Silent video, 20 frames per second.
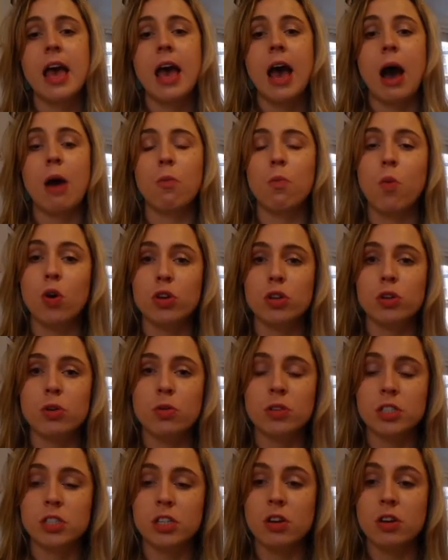And what you
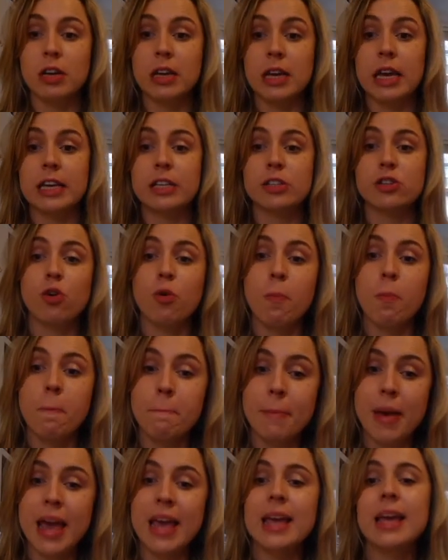are doing is you're
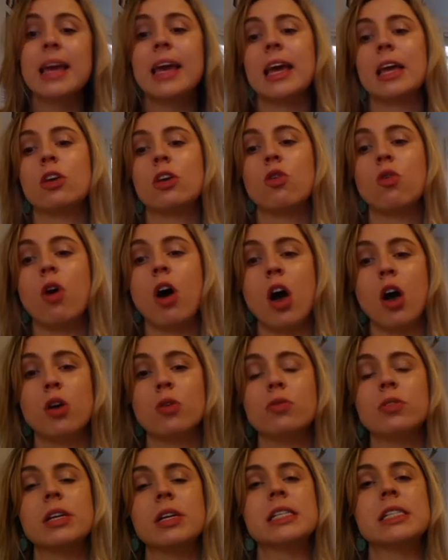making your
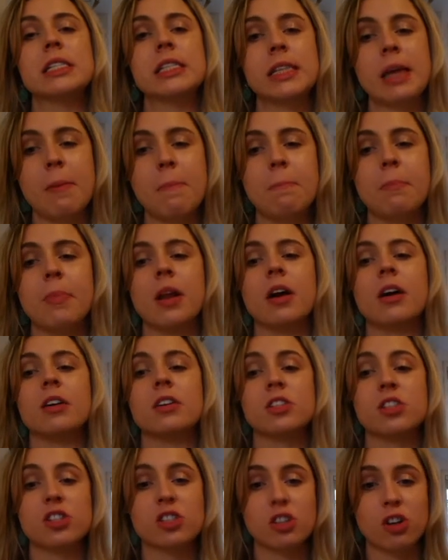own
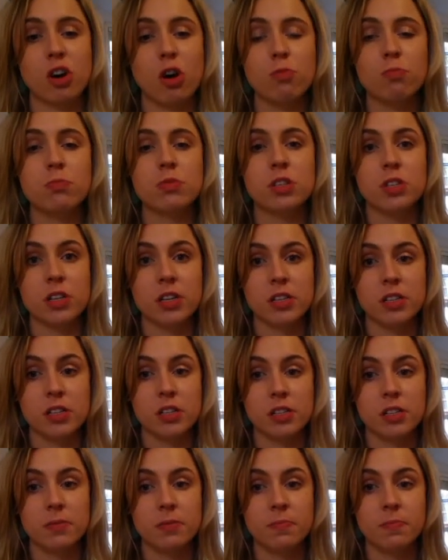assemblage
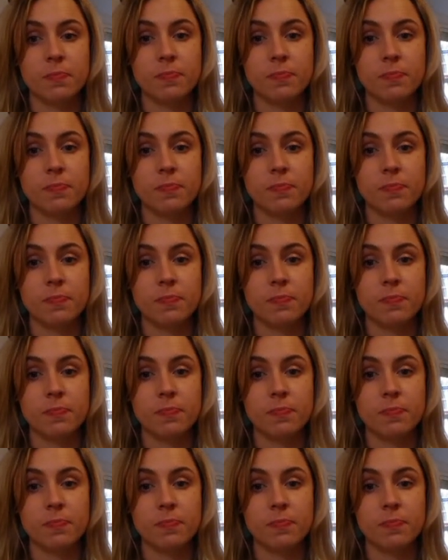sculptures.